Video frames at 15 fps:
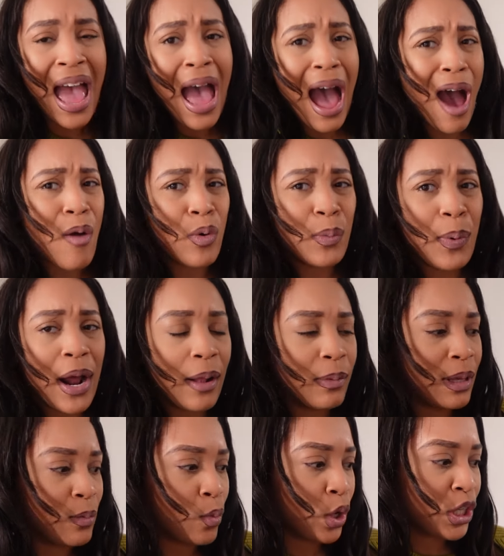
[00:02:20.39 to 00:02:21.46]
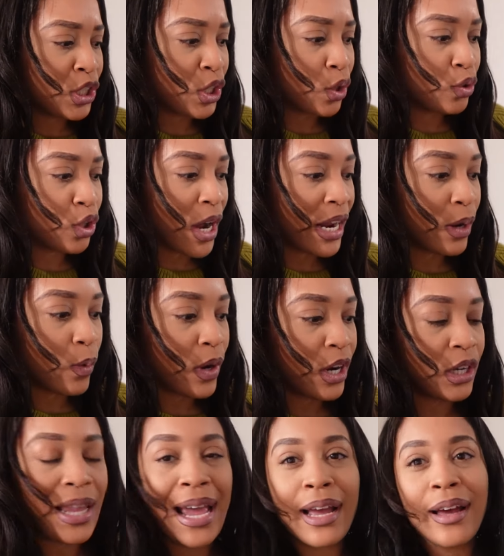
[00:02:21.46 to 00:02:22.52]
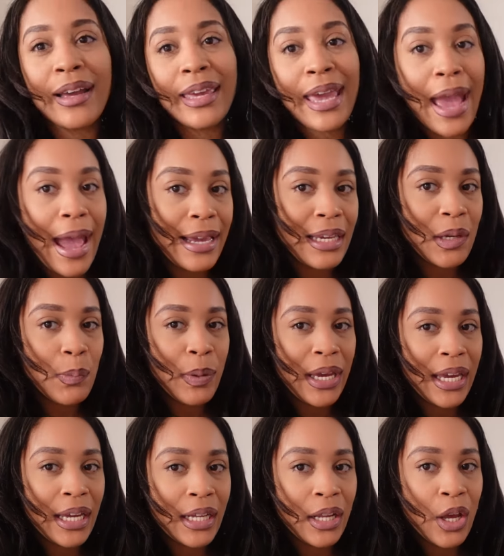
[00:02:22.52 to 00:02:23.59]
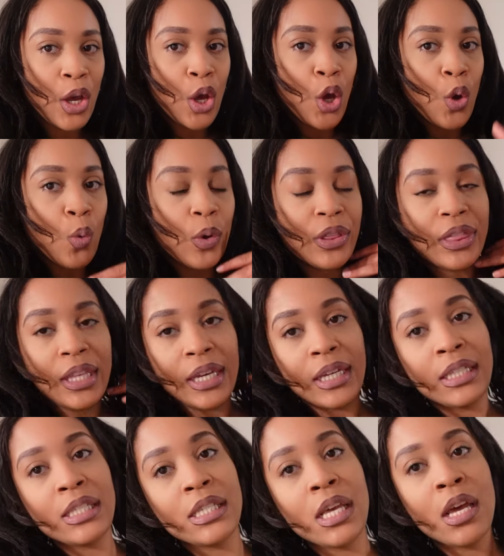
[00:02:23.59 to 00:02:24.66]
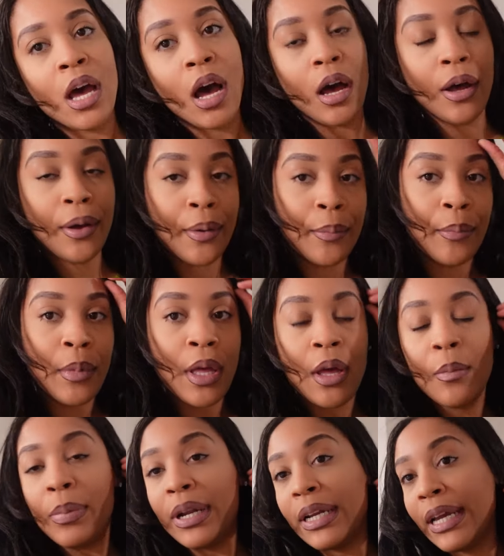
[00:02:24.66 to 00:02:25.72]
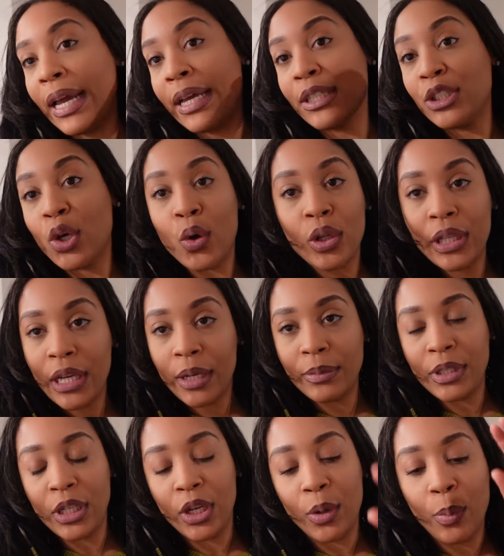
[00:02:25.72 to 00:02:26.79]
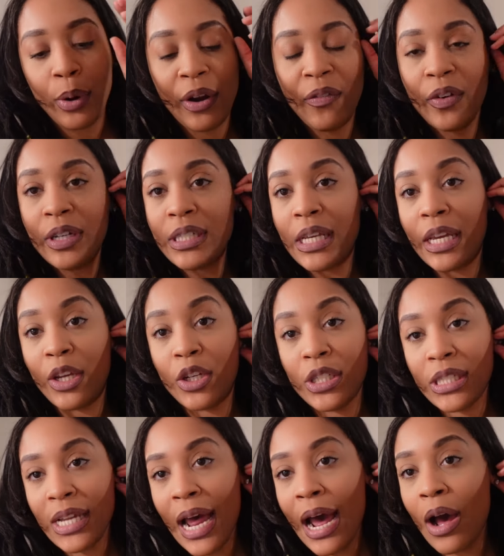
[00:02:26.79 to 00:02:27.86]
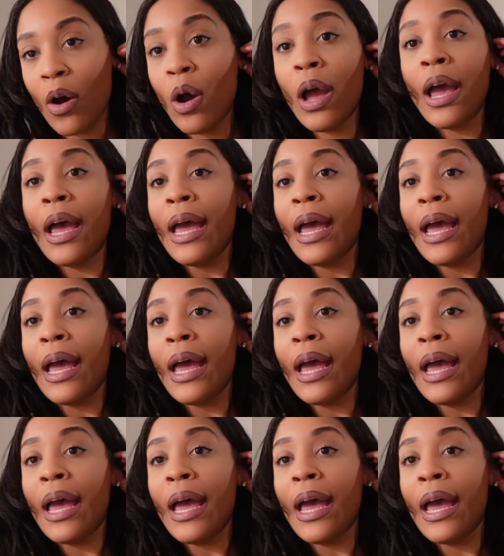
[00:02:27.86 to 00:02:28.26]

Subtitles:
I would probably more so try to wear like a khaki pant with this. But again, totally up to your preference and your style.